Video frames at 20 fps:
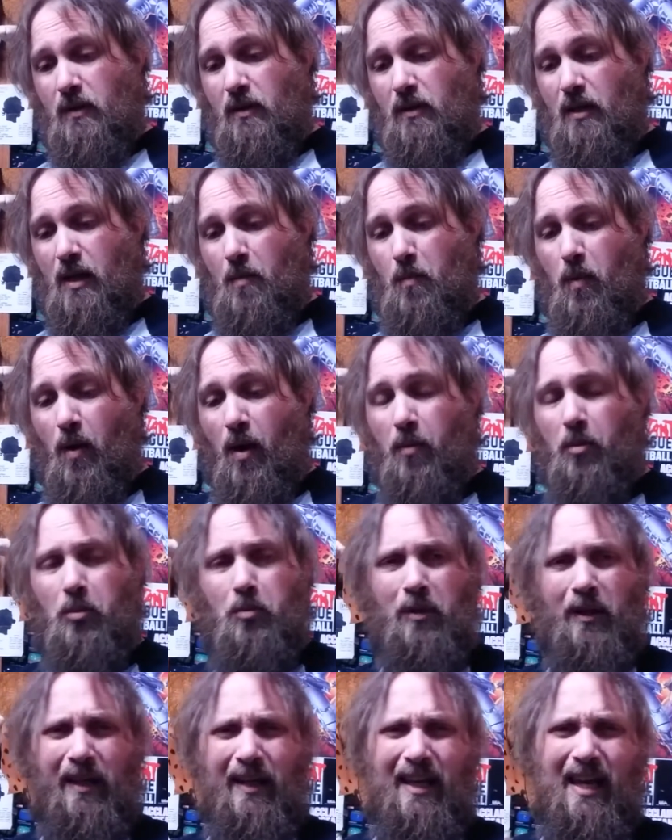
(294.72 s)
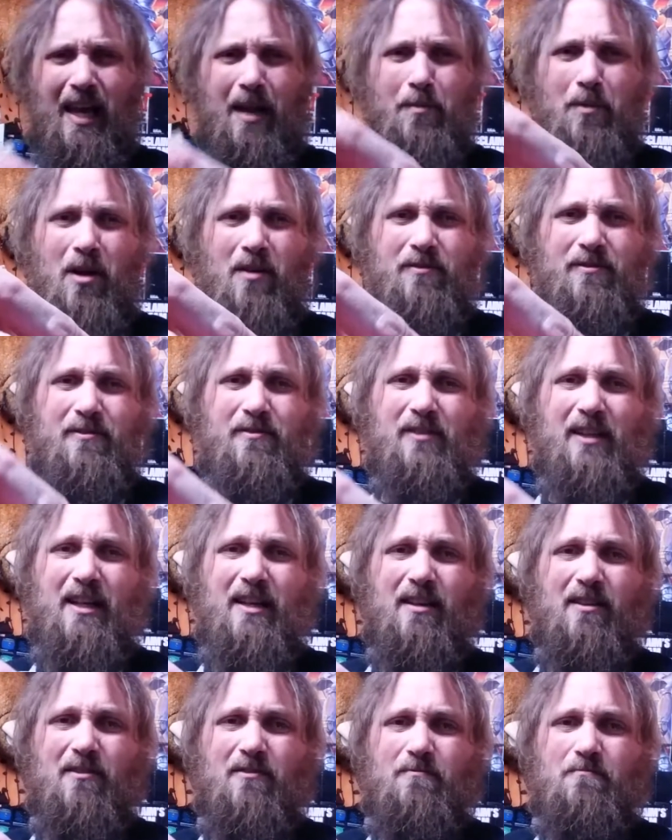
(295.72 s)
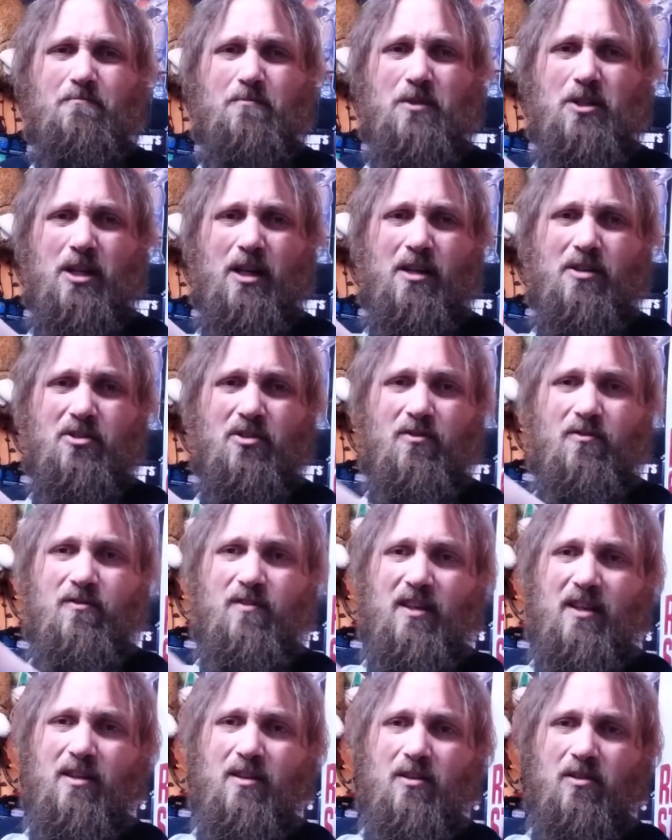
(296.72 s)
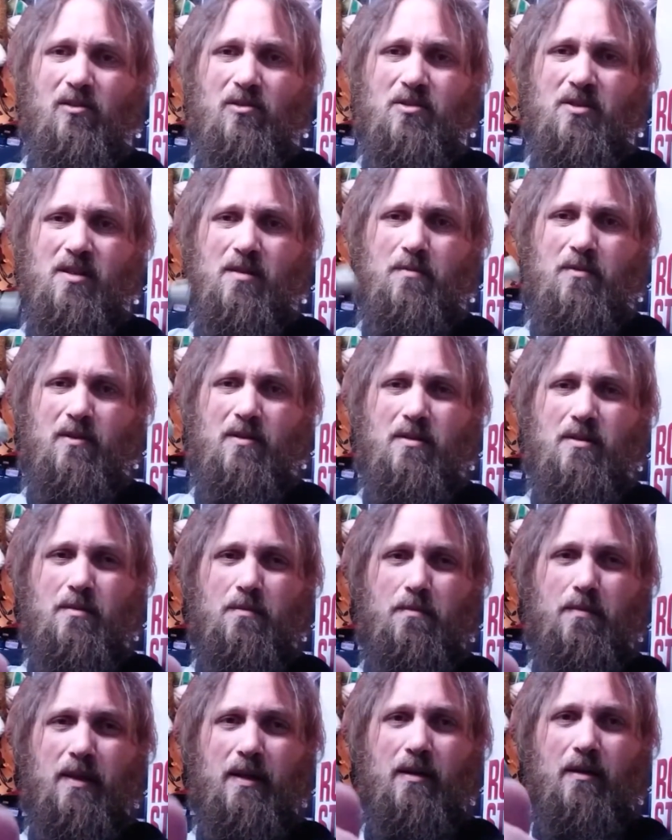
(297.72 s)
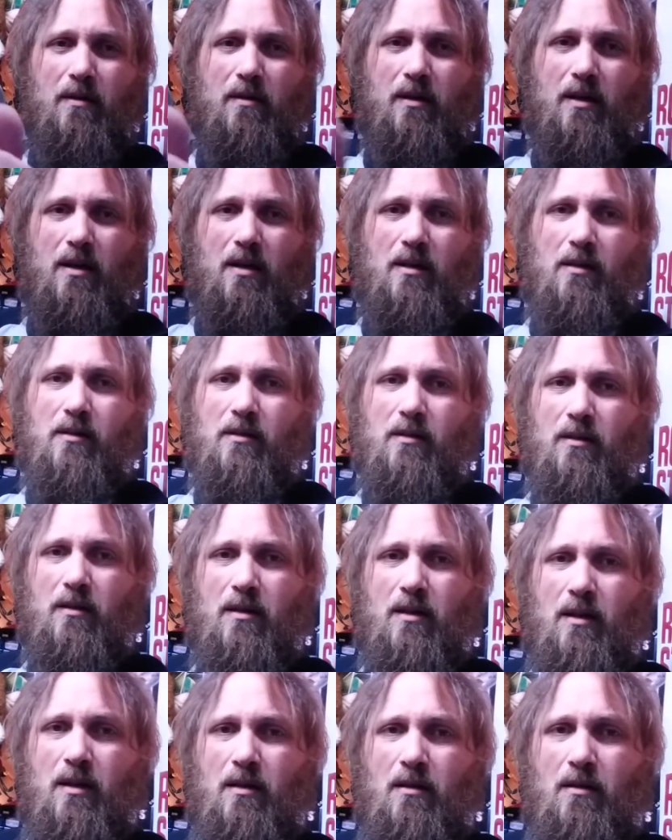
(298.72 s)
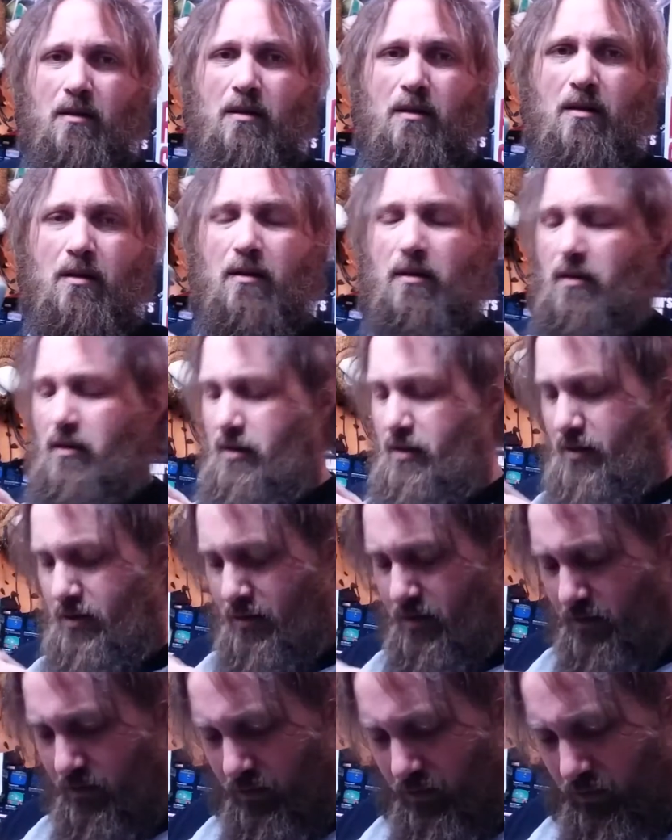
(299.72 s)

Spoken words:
That probably came off of like a G.I. Joe vehicle or something. It's a bigger gun. I don't know.